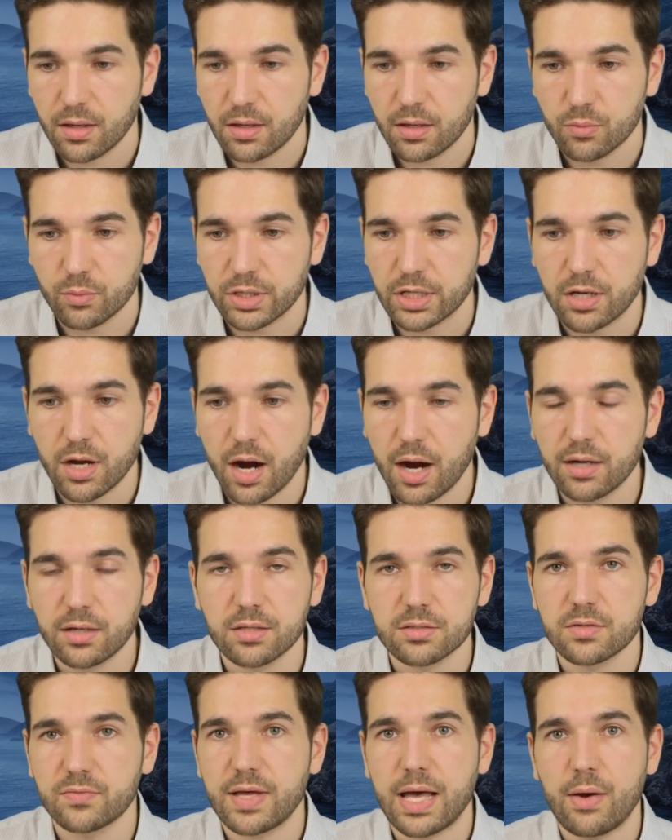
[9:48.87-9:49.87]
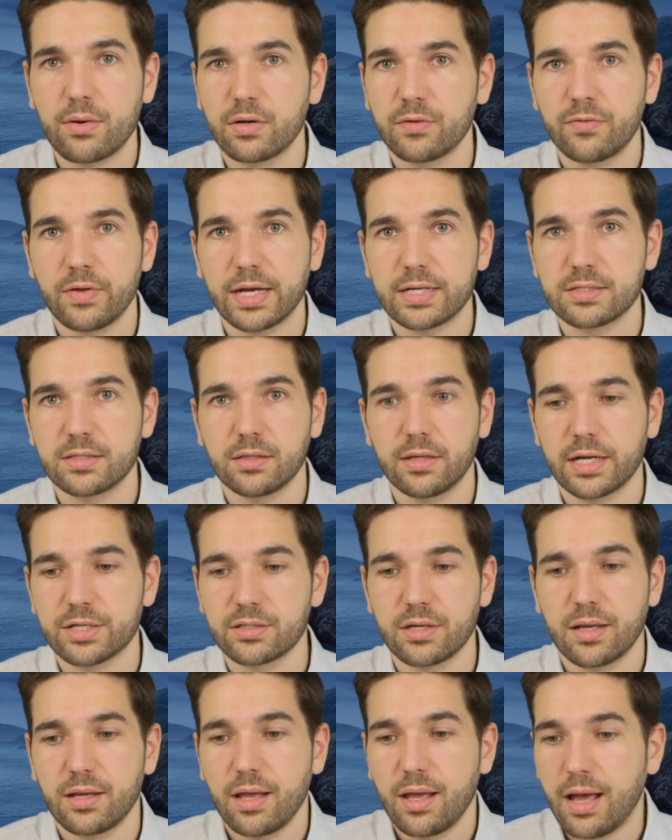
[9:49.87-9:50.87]
regardless of how it affects the
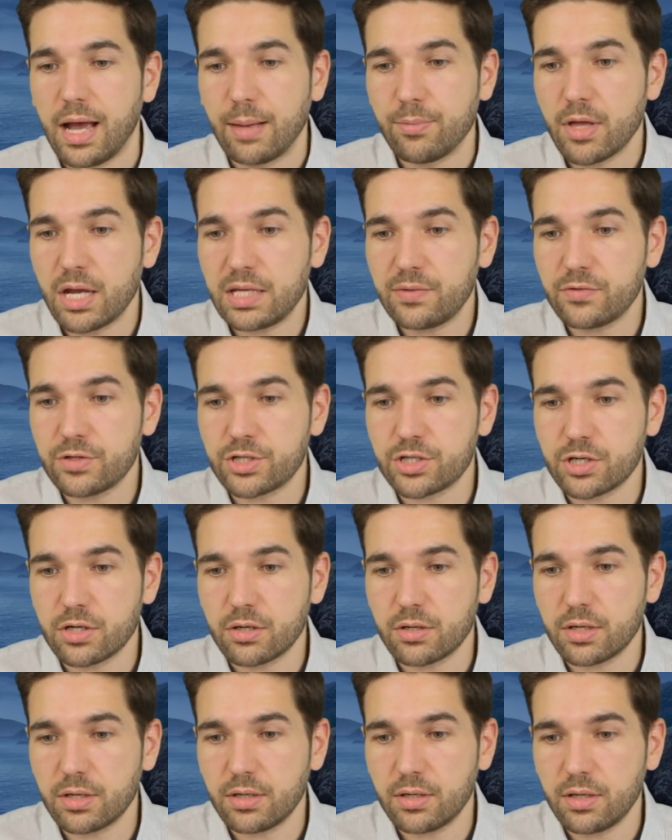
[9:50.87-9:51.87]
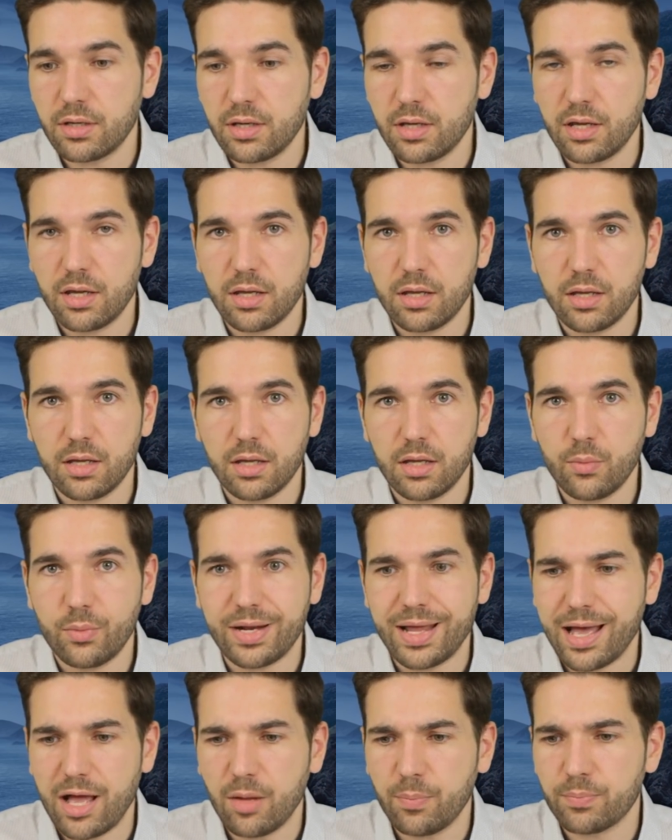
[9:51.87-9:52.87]
election. I'm not even sure it
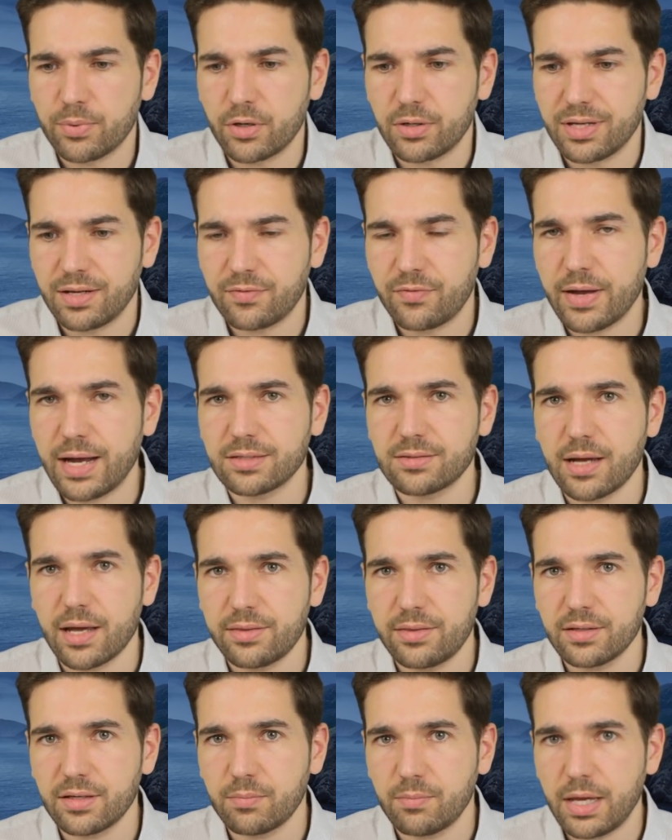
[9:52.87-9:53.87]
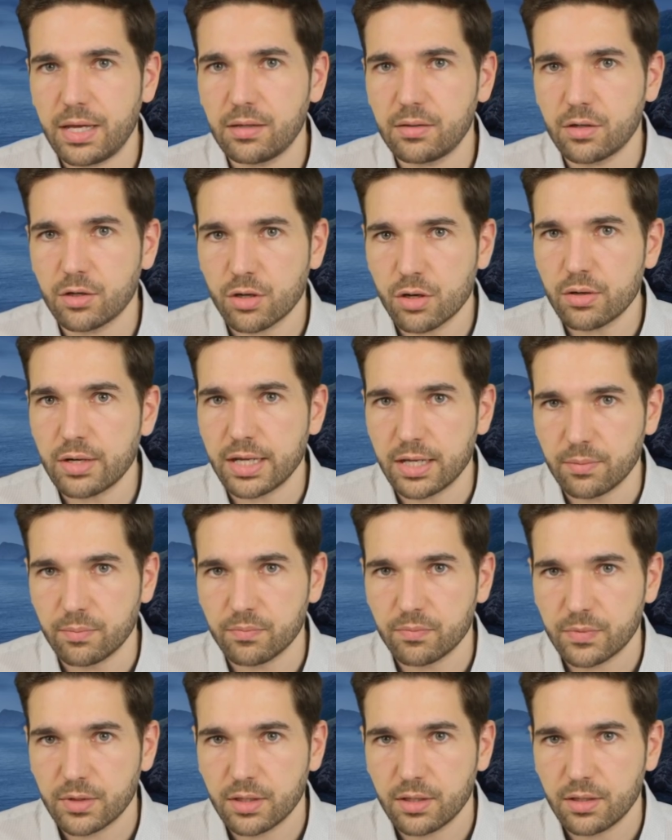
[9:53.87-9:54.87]
would help Bernie. In fact, I think it may hurt
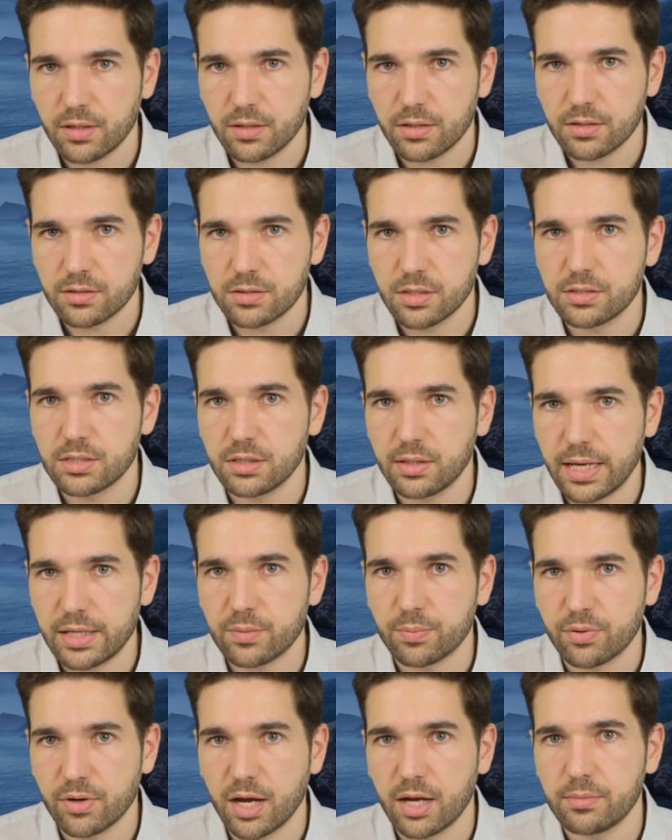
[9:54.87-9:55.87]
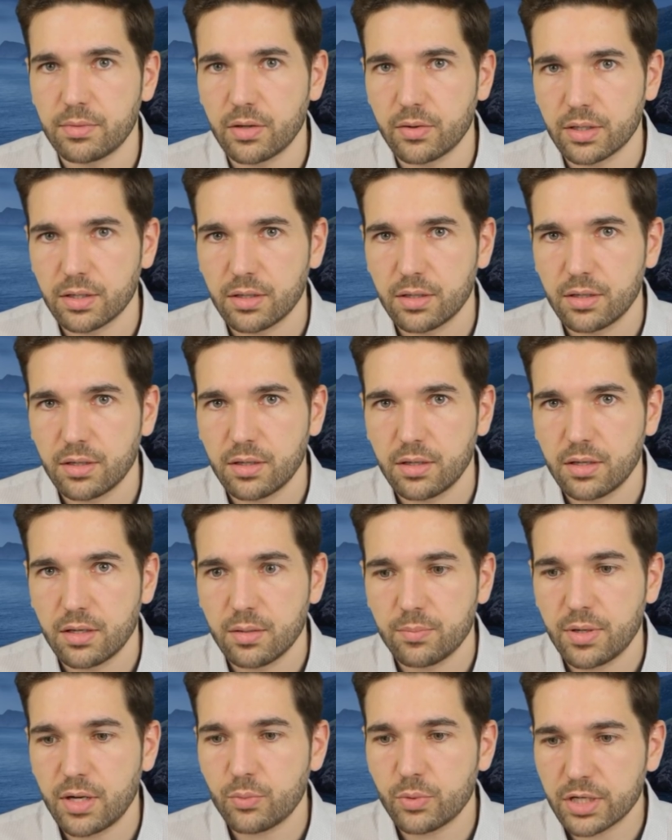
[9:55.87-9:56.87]
him to delay the primary.
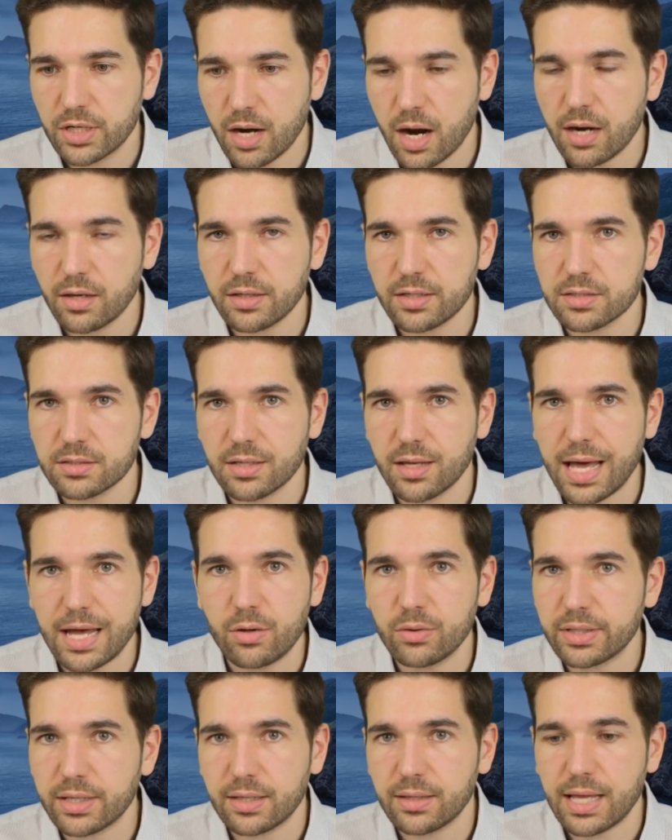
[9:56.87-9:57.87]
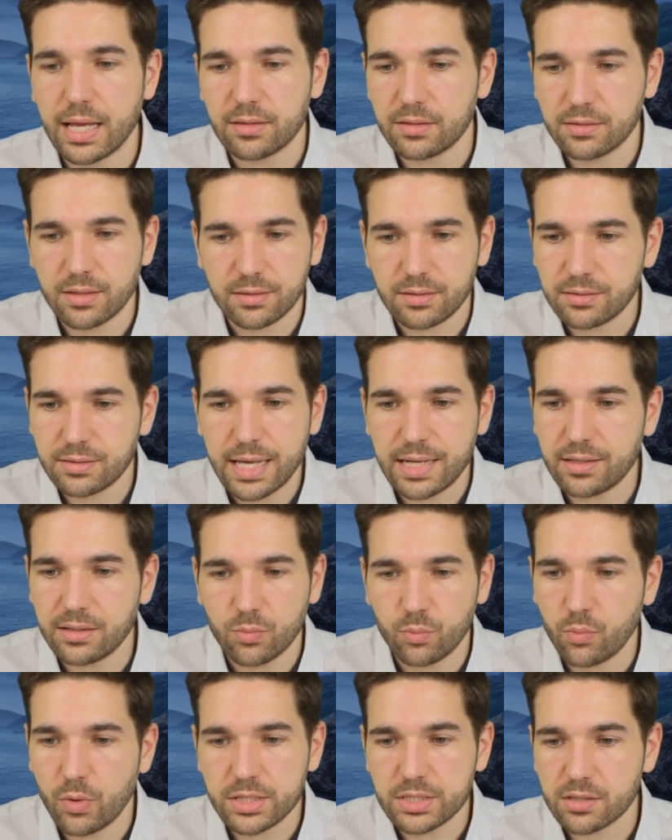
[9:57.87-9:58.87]
But regardless, I don't that
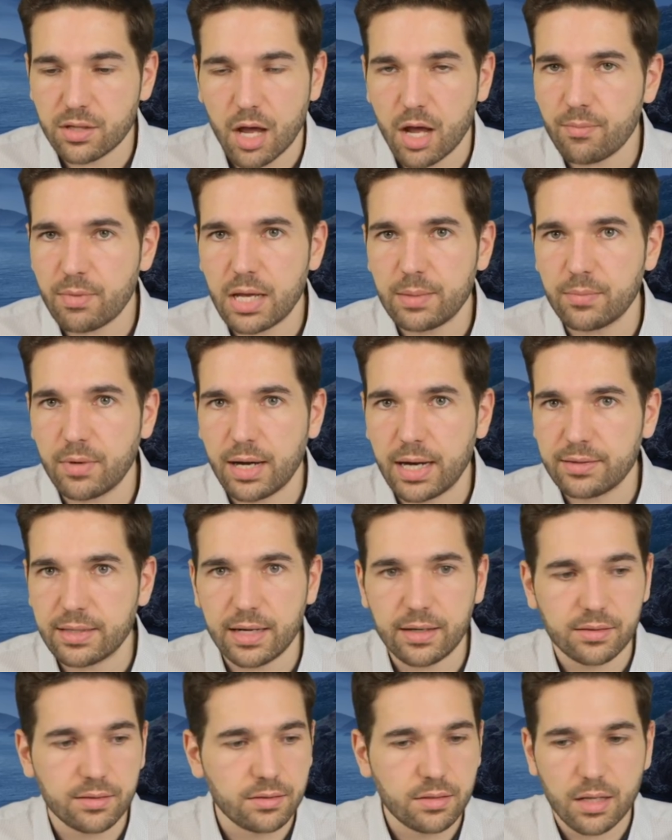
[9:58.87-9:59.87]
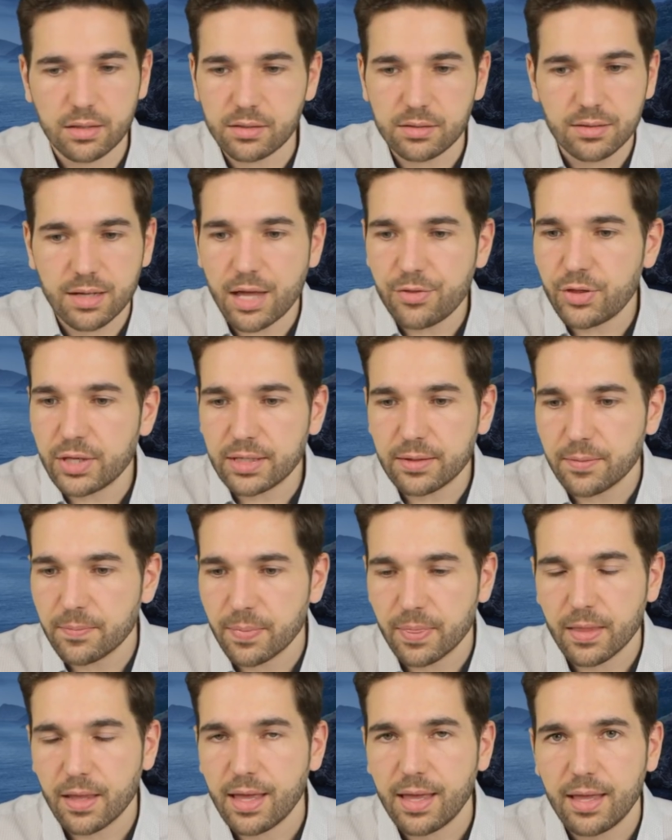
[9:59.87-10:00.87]
that wasn't on my mind. That nothing
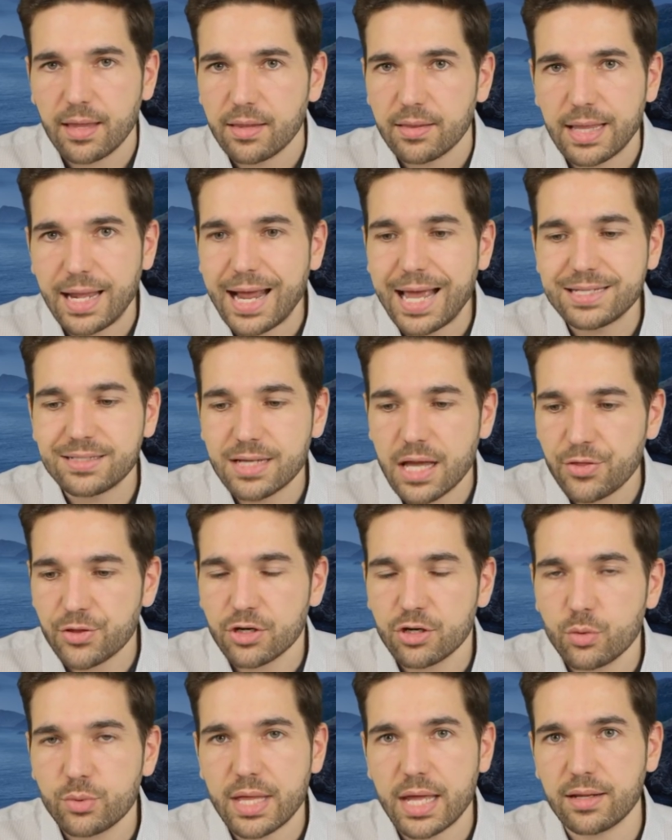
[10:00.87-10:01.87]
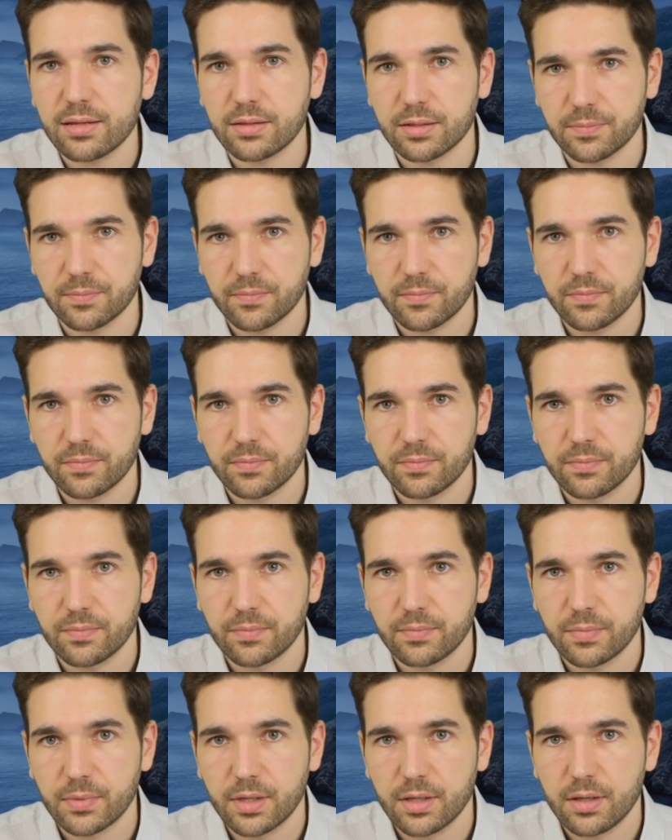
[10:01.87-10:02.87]
that has nothing to do with anything.
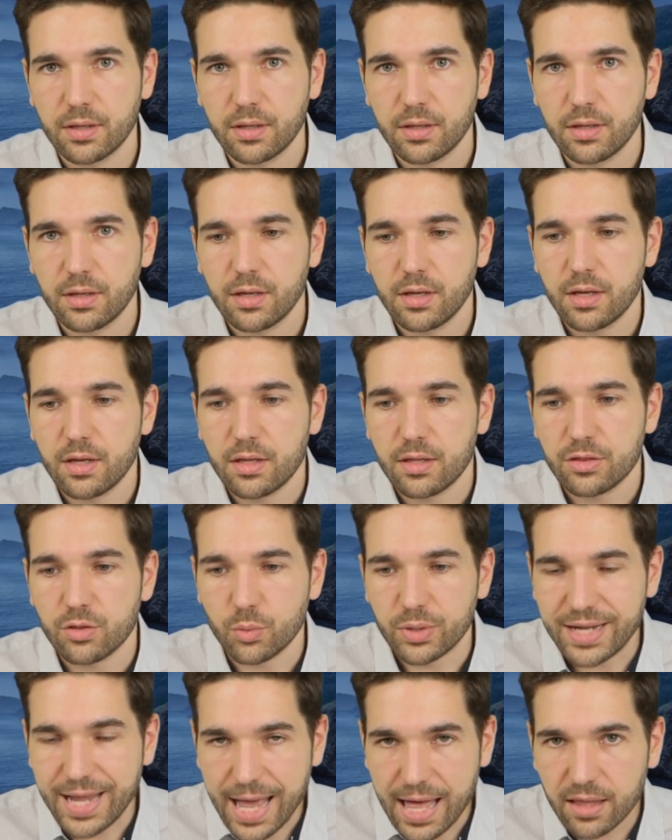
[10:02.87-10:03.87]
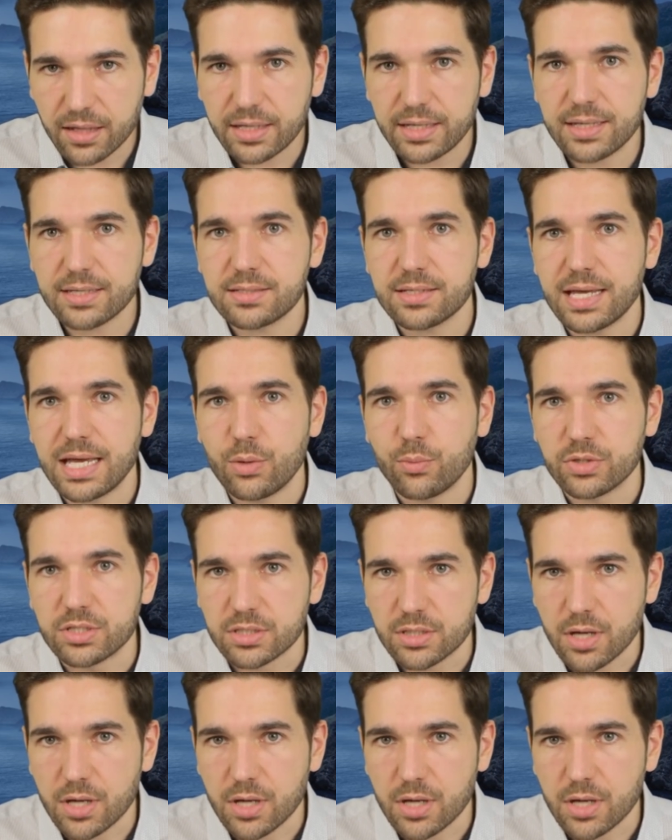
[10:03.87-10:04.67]
The reality is, it was